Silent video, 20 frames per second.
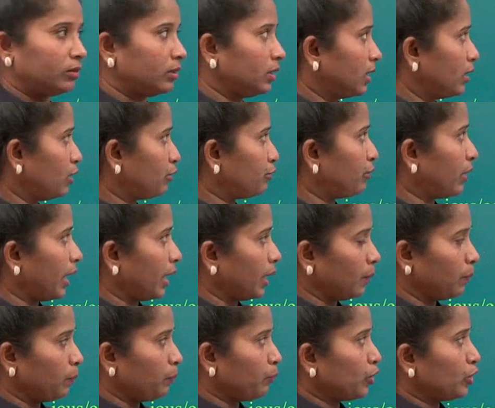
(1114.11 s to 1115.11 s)
There are 5.
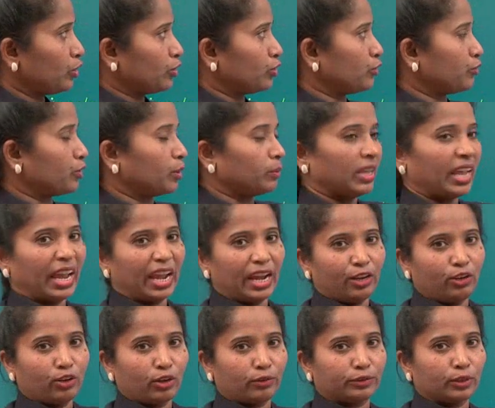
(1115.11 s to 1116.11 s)
So from the
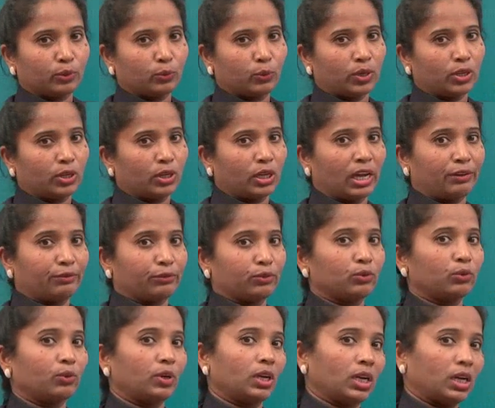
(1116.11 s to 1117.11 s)
end of the word you have
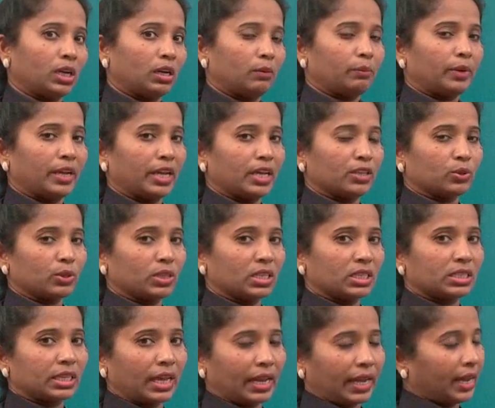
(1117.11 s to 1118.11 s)
to place on the
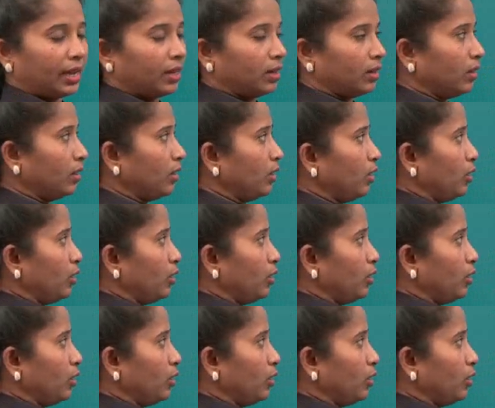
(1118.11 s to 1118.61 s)
second.